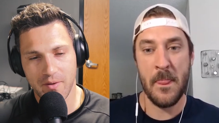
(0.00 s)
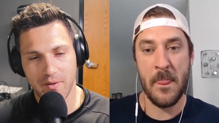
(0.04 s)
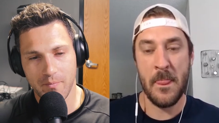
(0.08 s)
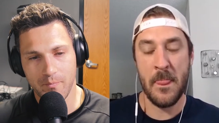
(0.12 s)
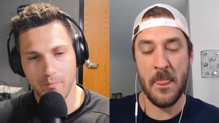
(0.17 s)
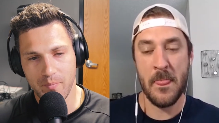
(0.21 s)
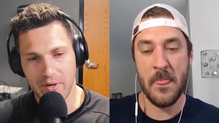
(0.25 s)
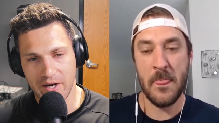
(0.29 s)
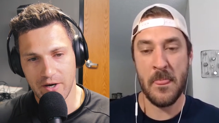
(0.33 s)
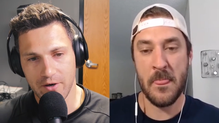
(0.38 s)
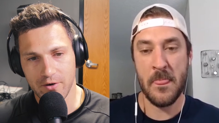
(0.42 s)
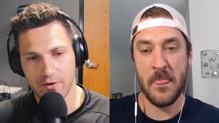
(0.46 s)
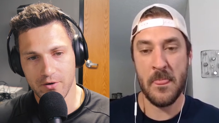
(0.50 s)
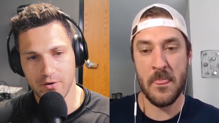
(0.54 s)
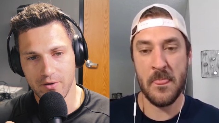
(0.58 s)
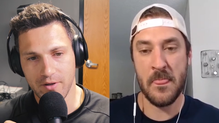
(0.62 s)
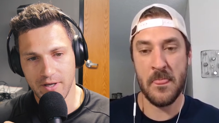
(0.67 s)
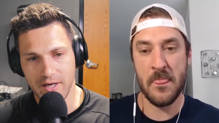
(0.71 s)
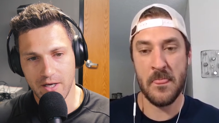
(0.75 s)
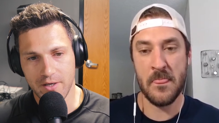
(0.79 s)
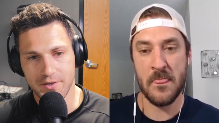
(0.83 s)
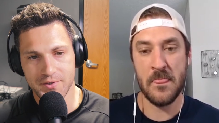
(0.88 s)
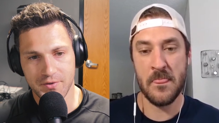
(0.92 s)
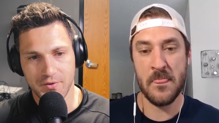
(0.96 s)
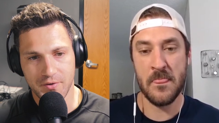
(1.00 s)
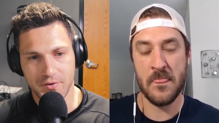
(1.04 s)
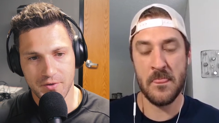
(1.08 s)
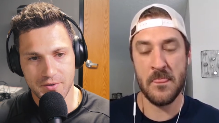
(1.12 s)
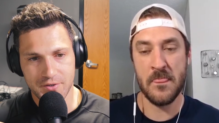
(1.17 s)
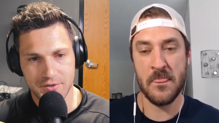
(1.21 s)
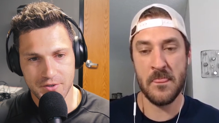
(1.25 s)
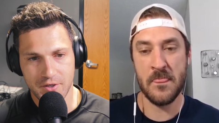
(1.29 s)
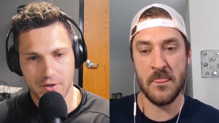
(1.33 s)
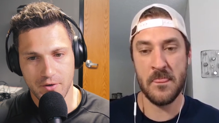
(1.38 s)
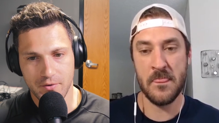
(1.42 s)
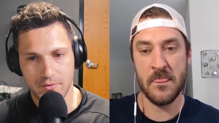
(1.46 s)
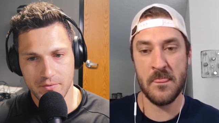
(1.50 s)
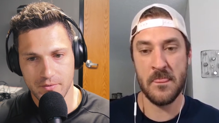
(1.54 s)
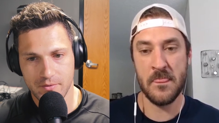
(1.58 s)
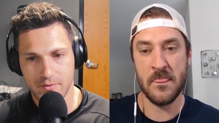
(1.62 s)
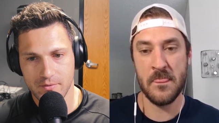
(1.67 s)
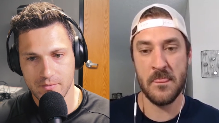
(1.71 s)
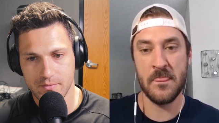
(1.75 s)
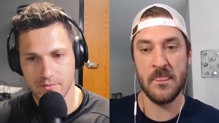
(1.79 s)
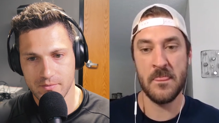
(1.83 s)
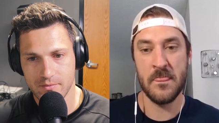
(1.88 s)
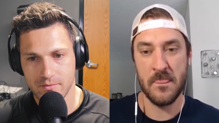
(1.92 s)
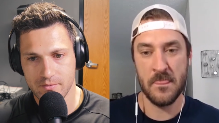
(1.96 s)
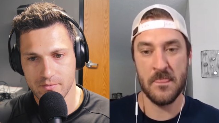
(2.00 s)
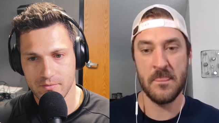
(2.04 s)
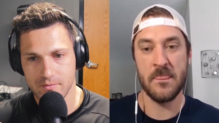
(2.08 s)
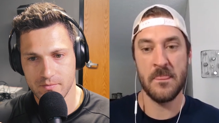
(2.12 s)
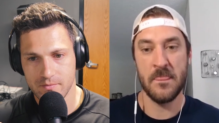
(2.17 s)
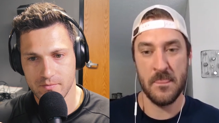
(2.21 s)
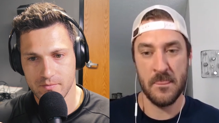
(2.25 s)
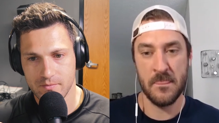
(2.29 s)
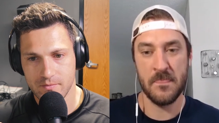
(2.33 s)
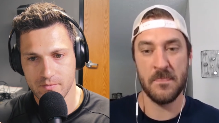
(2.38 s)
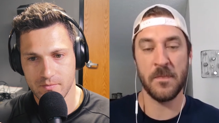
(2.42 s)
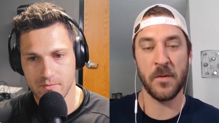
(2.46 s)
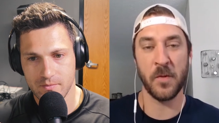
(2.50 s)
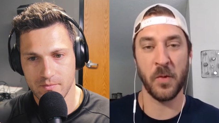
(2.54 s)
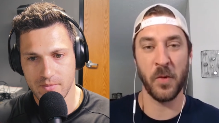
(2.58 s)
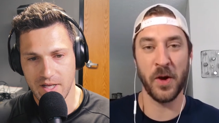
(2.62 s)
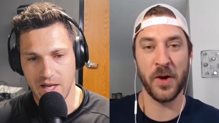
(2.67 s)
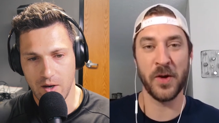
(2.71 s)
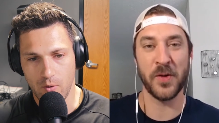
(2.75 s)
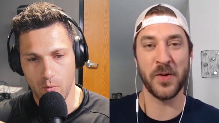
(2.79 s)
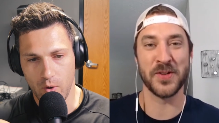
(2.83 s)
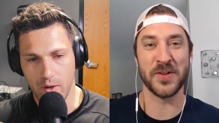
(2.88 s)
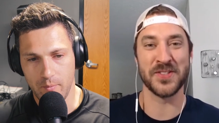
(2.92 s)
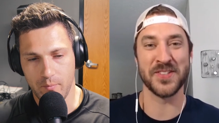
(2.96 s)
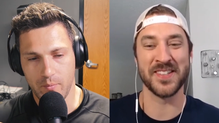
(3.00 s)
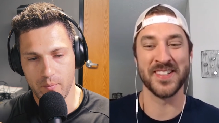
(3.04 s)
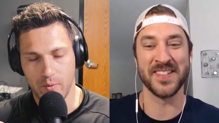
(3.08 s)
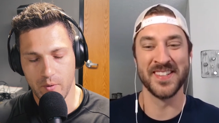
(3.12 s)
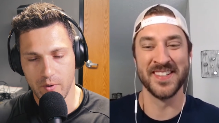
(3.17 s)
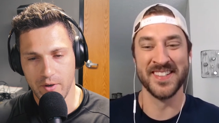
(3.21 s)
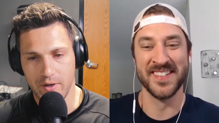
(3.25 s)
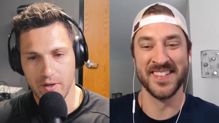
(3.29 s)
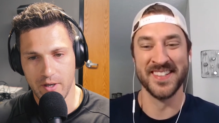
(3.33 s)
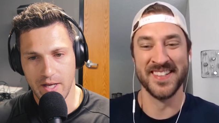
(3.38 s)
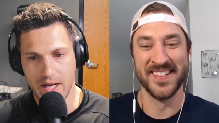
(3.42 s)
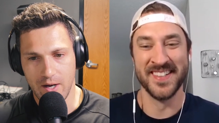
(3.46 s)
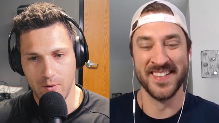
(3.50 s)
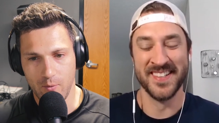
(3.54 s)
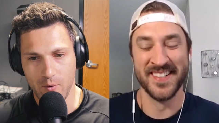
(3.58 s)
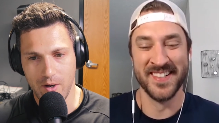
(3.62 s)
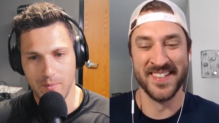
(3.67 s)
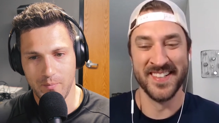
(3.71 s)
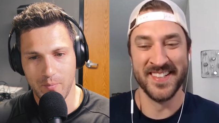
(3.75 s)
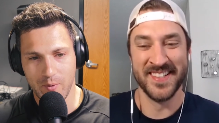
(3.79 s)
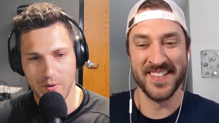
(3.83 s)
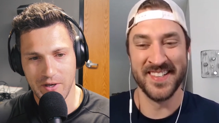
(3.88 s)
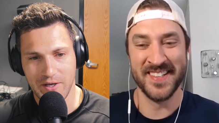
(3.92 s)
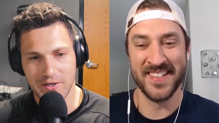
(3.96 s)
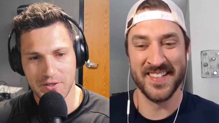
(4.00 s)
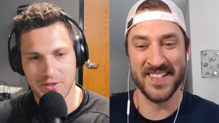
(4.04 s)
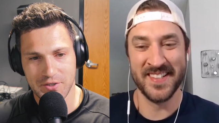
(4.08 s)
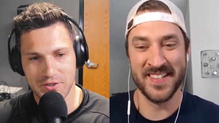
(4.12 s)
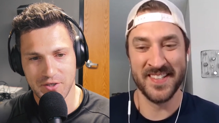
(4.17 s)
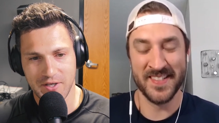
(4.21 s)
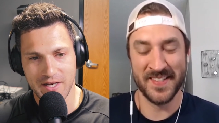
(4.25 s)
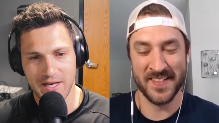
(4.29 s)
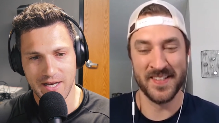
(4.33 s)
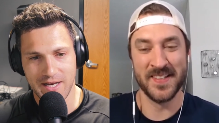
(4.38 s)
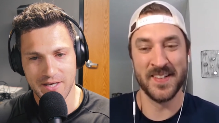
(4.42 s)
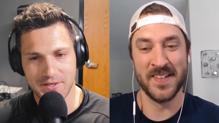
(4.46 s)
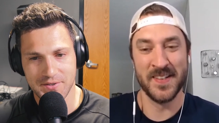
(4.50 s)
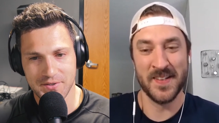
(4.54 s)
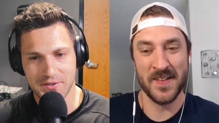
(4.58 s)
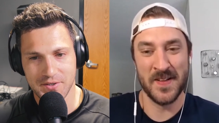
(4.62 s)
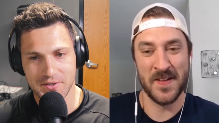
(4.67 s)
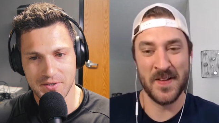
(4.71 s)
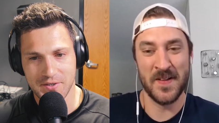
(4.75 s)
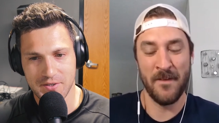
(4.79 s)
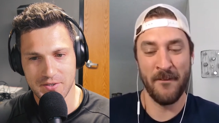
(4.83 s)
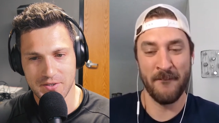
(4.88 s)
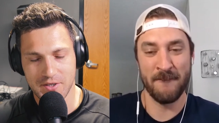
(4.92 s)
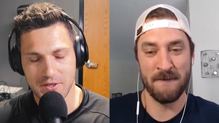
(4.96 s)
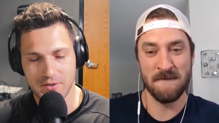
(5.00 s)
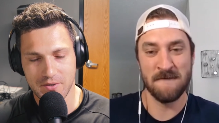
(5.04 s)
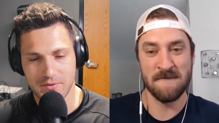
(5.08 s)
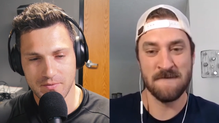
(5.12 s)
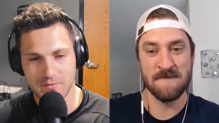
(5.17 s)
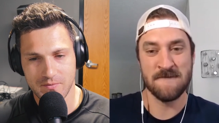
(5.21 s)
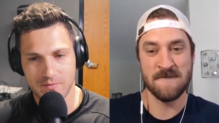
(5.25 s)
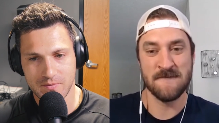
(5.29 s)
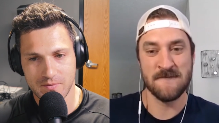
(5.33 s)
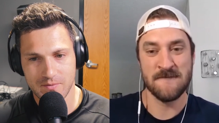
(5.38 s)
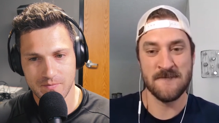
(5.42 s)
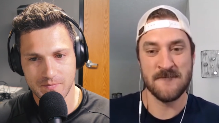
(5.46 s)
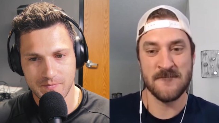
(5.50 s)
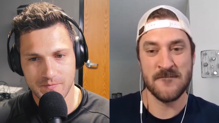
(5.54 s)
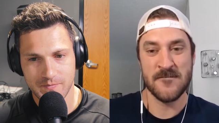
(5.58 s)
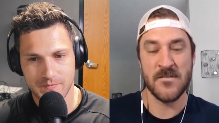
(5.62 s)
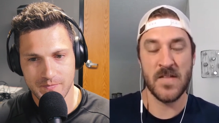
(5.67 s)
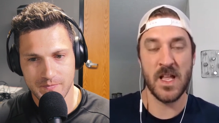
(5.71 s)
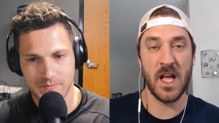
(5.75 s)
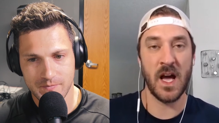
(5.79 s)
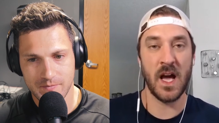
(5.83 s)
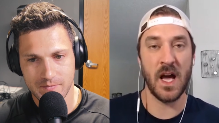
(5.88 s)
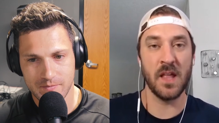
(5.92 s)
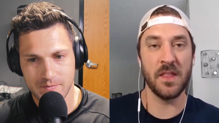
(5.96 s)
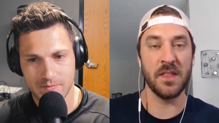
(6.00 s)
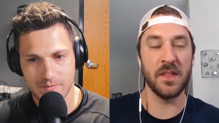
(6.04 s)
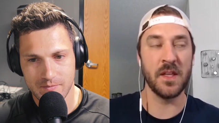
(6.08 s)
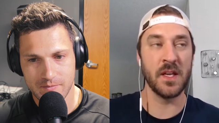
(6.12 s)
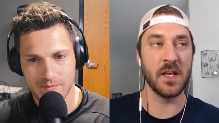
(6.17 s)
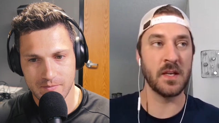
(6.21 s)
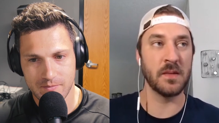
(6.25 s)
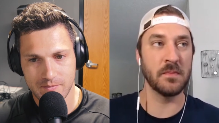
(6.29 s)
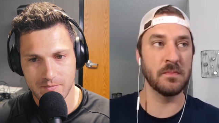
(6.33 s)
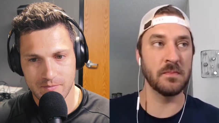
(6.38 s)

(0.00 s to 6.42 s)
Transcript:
Speaker 1: the barrel enter the zone? Great at question. What point, what point? At what point should it enter into the zone?
Speaker 2: Yeah, I think,